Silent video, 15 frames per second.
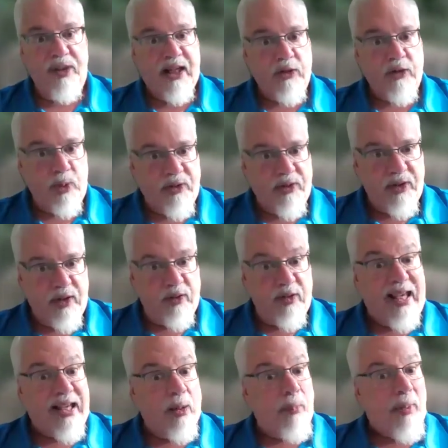
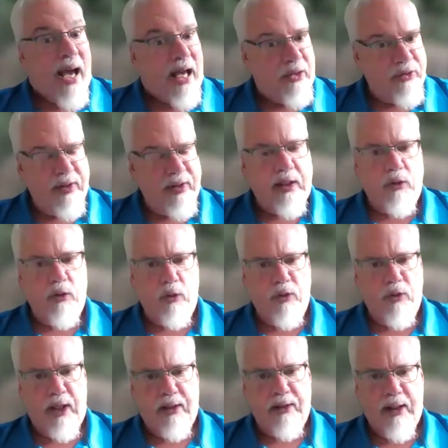expertise and capacity to
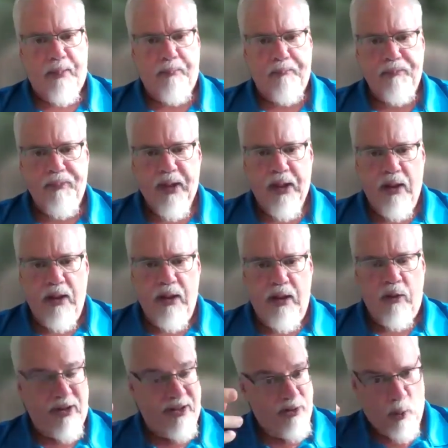take them.
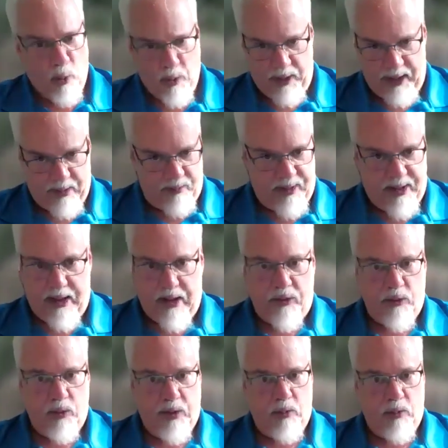If we don't have
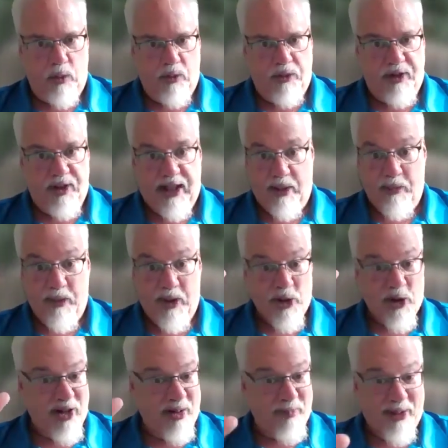that, we will deny
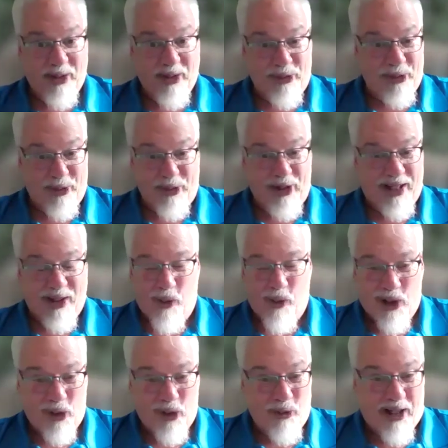admission, not because they're not
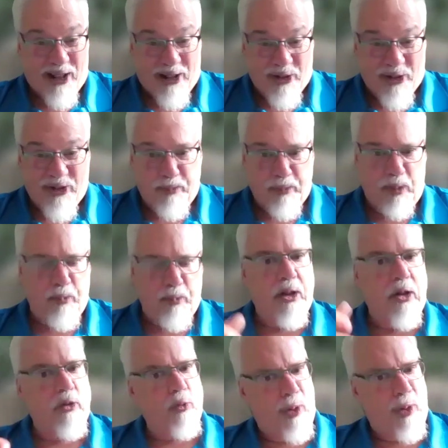qualified, just simply
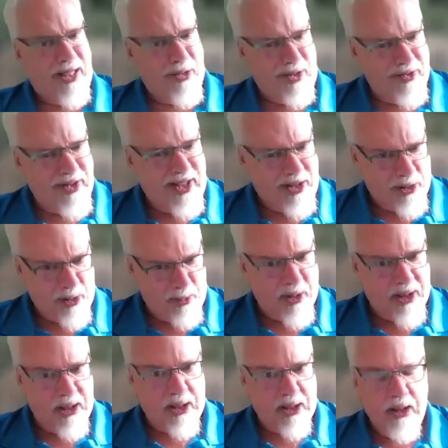because we're not going to take their
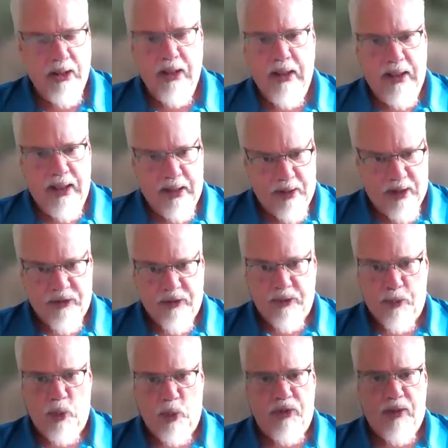money and not
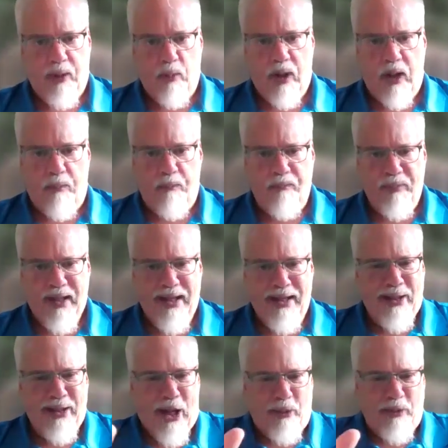support them well.
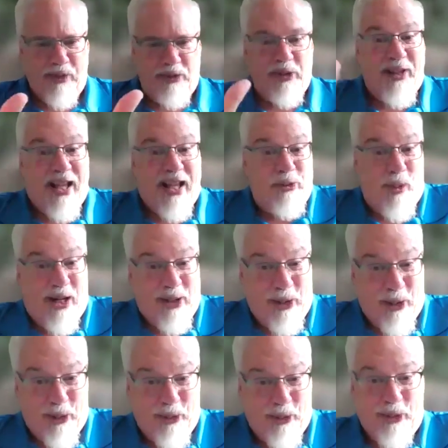Now, so that's why
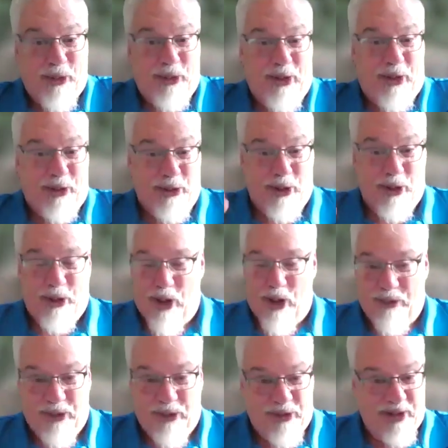you're here. You're
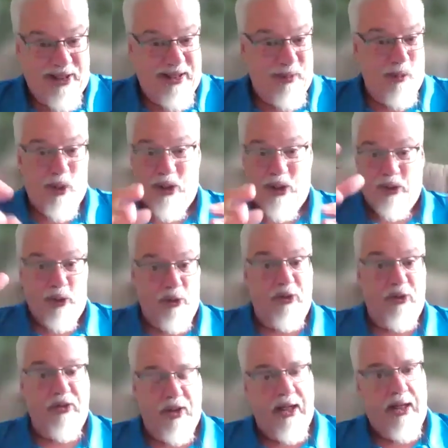obviously one of
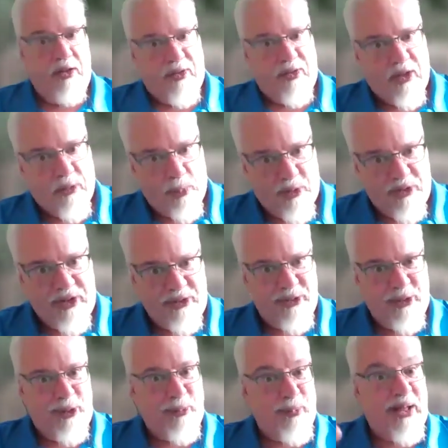those that has
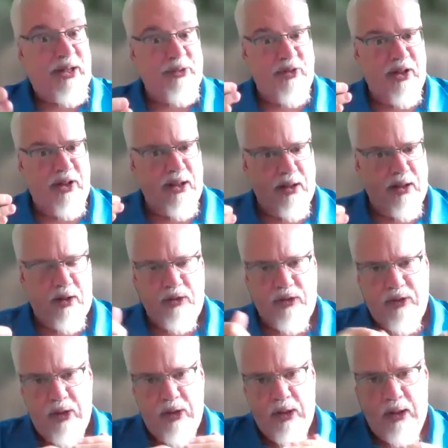expertise and capacity and
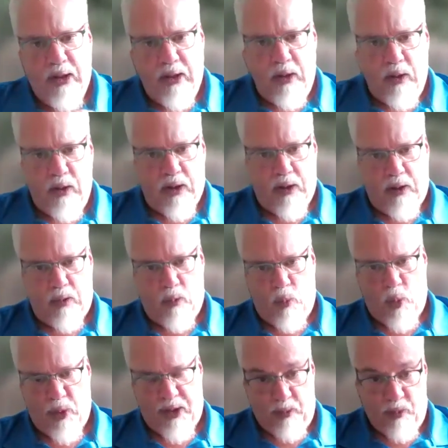is
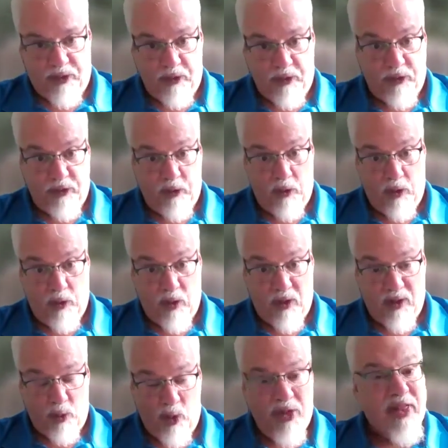working with a student
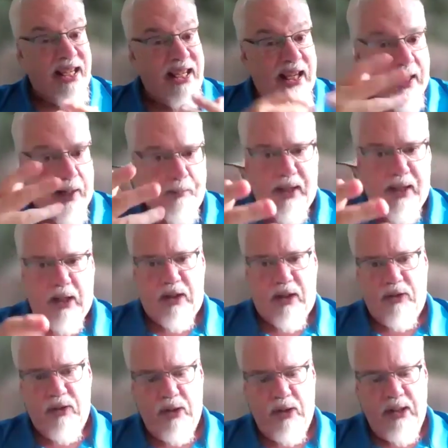or thinking about
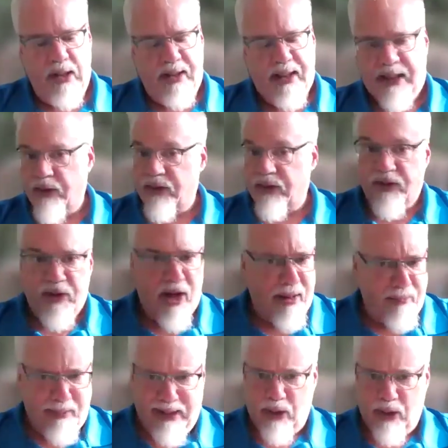it. That does
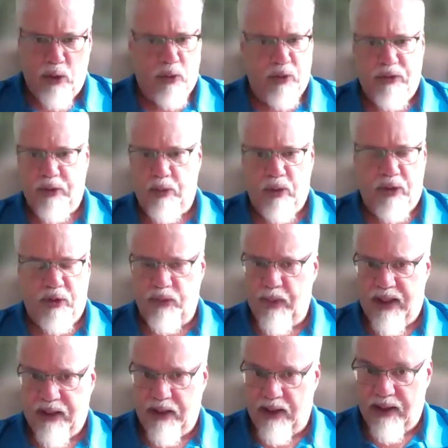not mean, of course, that we're
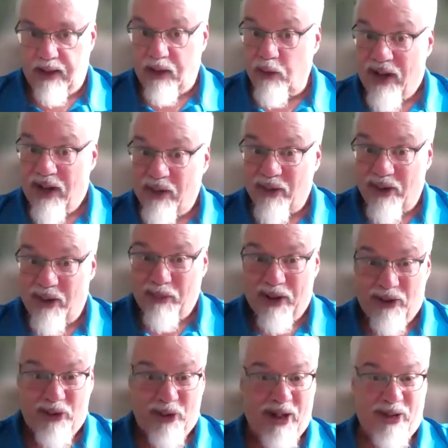expecting that the faculty
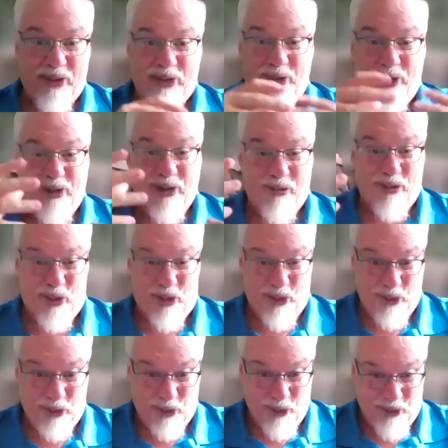mentor has to deliver
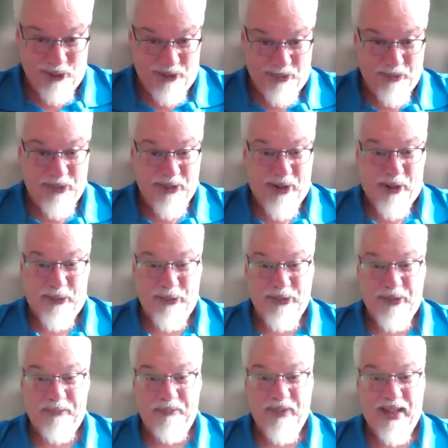all those goods
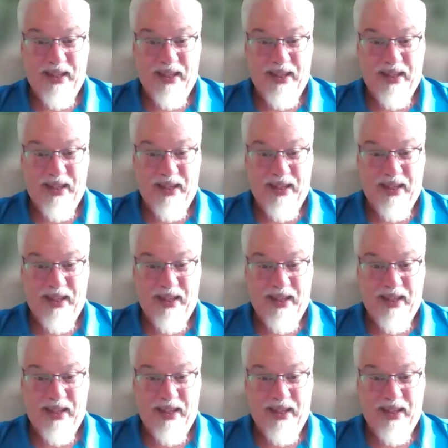themselves.